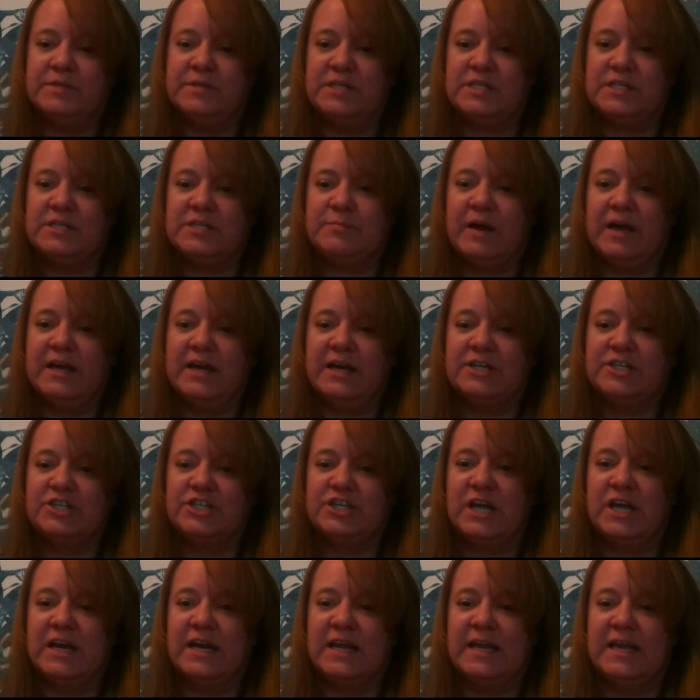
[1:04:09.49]
despite a
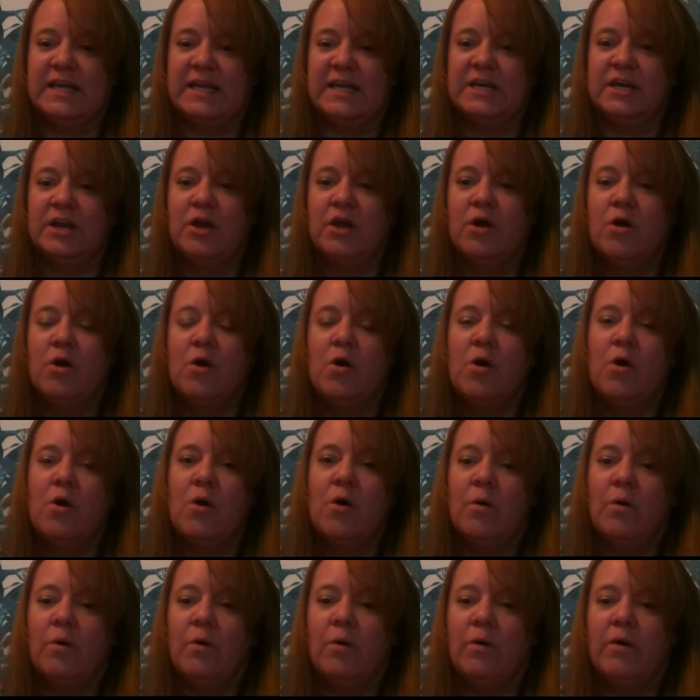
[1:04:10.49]
shut in
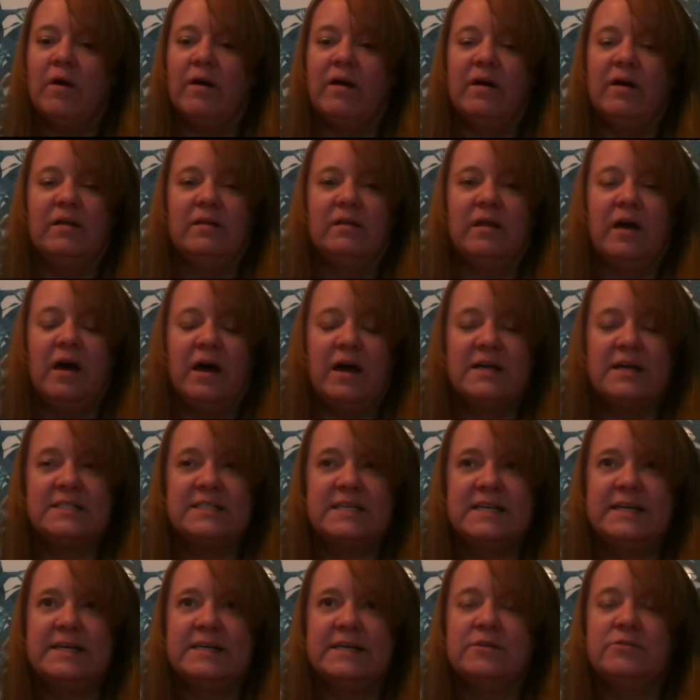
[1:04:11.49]
or a
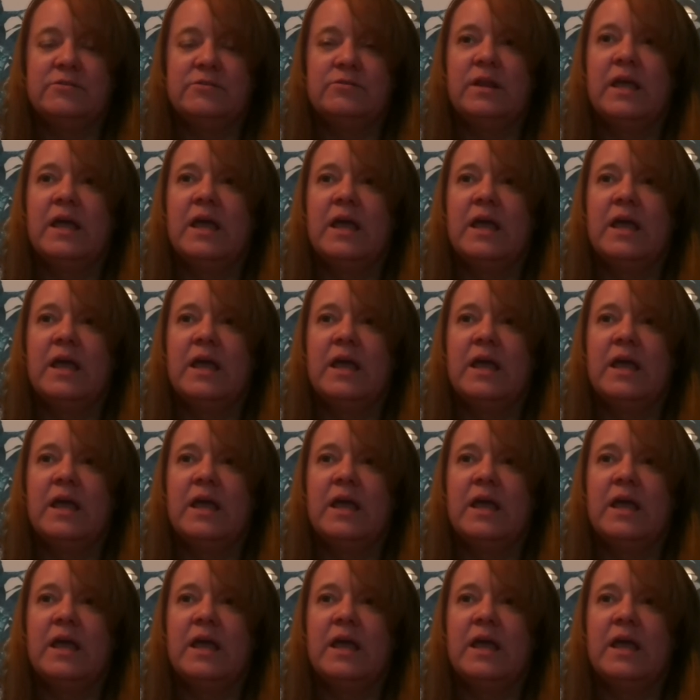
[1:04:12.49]
lockdown.